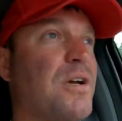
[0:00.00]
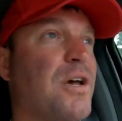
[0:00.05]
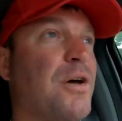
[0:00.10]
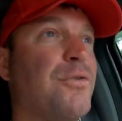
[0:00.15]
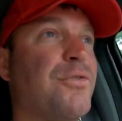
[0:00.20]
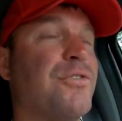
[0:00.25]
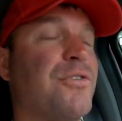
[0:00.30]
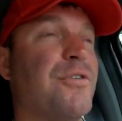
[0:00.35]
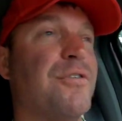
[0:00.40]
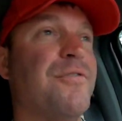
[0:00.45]

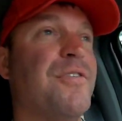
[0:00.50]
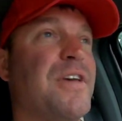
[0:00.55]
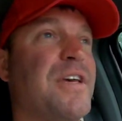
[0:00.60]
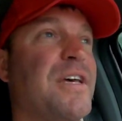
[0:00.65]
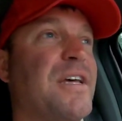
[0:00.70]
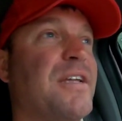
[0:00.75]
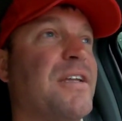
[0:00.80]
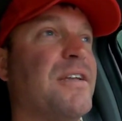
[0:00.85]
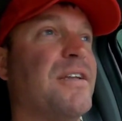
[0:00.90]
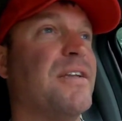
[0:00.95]
Costa
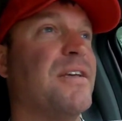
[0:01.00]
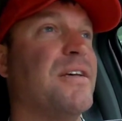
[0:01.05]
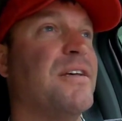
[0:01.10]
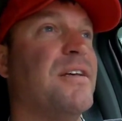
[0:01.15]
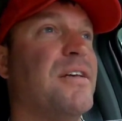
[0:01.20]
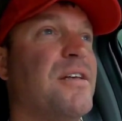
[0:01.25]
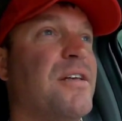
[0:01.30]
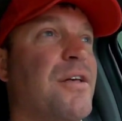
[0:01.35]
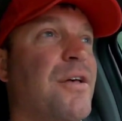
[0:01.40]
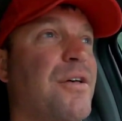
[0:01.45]
event,
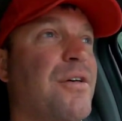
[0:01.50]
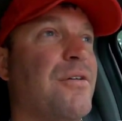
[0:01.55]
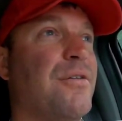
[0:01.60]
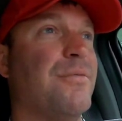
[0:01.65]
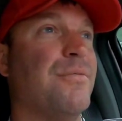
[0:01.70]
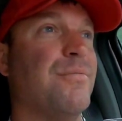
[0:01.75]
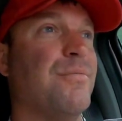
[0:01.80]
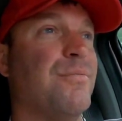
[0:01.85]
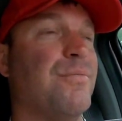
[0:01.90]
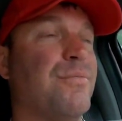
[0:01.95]

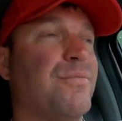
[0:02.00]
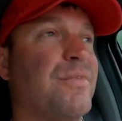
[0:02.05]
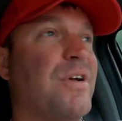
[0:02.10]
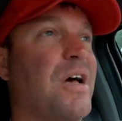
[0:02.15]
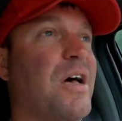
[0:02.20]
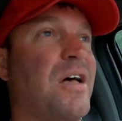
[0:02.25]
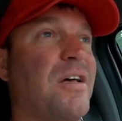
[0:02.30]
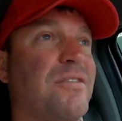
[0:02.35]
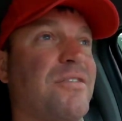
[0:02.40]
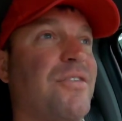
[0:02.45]

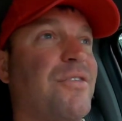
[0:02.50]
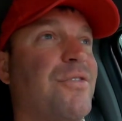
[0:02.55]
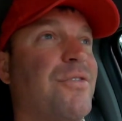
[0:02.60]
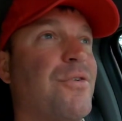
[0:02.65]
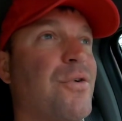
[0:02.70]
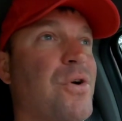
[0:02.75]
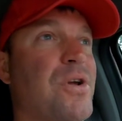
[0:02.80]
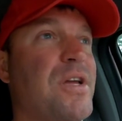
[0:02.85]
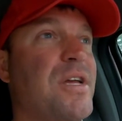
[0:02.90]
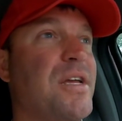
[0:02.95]
gosh,
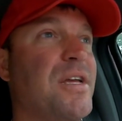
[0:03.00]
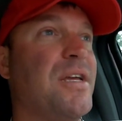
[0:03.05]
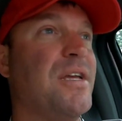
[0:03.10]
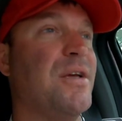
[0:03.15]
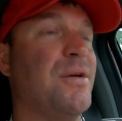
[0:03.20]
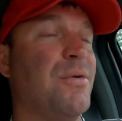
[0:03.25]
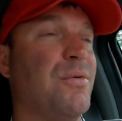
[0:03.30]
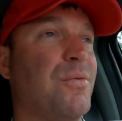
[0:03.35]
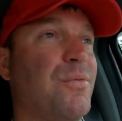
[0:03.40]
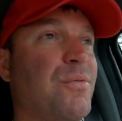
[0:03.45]

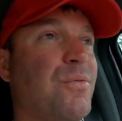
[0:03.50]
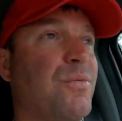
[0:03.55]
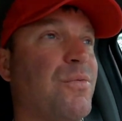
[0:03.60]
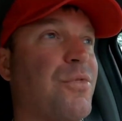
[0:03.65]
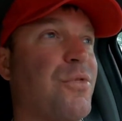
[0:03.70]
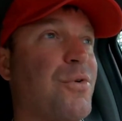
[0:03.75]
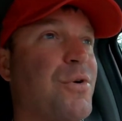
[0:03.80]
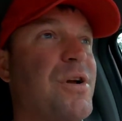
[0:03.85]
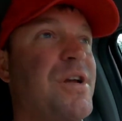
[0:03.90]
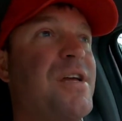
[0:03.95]
three
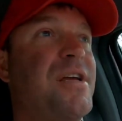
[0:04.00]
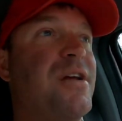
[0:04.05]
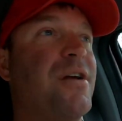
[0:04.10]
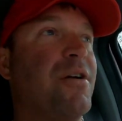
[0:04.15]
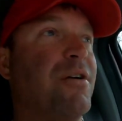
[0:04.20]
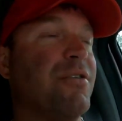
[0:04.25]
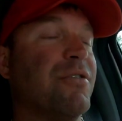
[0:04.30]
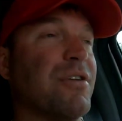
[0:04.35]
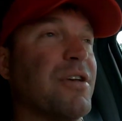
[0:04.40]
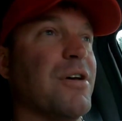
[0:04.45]
three
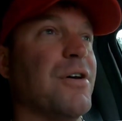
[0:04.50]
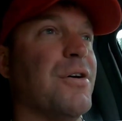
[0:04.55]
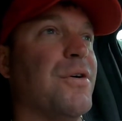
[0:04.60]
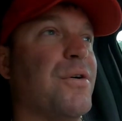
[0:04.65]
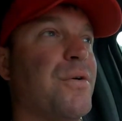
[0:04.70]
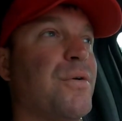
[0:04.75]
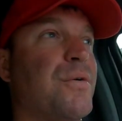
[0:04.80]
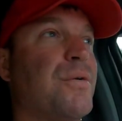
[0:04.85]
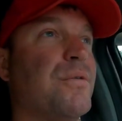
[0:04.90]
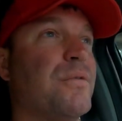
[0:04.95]
years
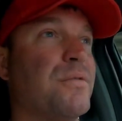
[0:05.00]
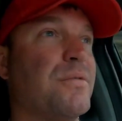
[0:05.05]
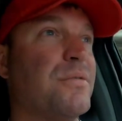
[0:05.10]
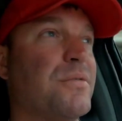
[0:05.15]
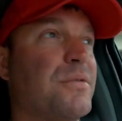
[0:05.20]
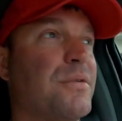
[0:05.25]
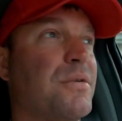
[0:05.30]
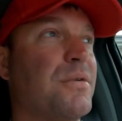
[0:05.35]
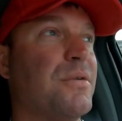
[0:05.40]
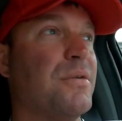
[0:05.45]
ago.
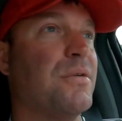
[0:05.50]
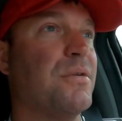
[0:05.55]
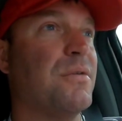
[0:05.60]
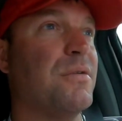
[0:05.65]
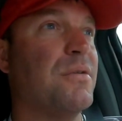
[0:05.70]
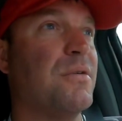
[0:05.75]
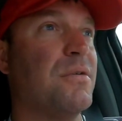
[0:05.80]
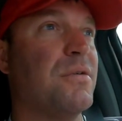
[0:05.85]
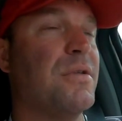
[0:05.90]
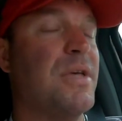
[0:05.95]

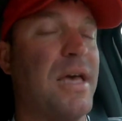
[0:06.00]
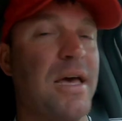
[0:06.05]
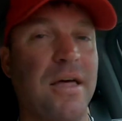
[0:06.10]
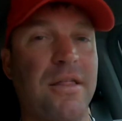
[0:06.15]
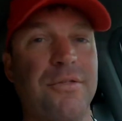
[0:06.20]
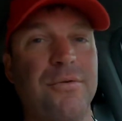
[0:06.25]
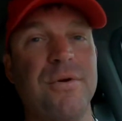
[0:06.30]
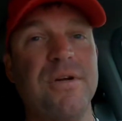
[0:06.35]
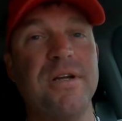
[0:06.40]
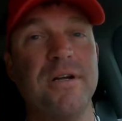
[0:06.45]

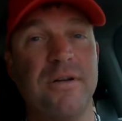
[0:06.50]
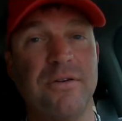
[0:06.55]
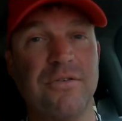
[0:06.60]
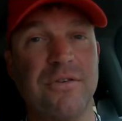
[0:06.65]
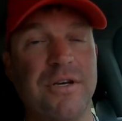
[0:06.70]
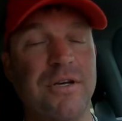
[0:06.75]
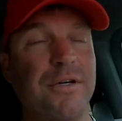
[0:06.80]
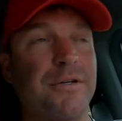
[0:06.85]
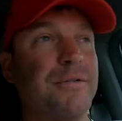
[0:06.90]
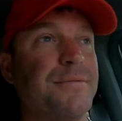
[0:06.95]
Yeah, three years
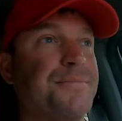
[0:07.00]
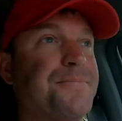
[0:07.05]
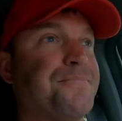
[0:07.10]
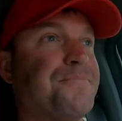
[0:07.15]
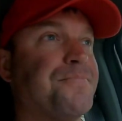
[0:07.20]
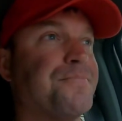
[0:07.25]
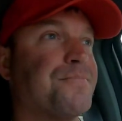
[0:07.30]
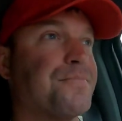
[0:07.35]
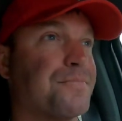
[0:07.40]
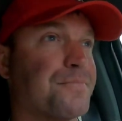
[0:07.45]
ago.
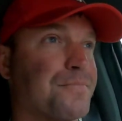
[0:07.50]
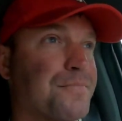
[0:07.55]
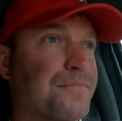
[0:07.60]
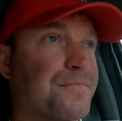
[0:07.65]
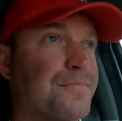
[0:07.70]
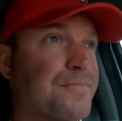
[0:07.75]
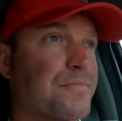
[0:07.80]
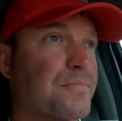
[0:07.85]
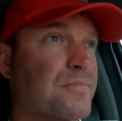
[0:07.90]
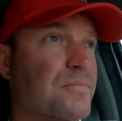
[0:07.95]

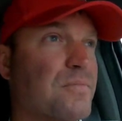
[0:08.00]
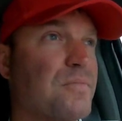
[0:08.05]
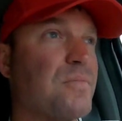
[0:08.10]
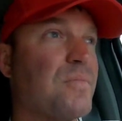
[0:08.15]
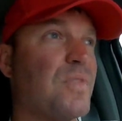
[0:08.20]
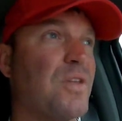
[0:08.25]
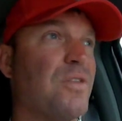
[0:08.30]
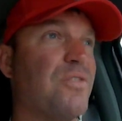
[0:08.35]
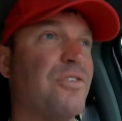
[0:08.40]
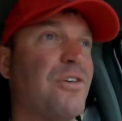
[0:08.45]

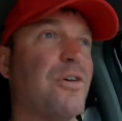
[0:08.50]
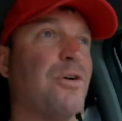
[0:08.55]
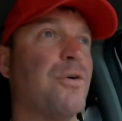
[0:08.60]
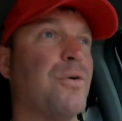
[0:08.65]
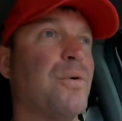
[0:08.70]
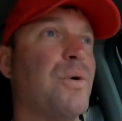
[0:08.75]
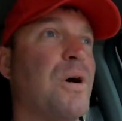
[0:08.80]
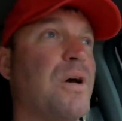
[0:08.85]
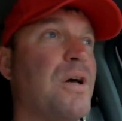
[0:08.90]
So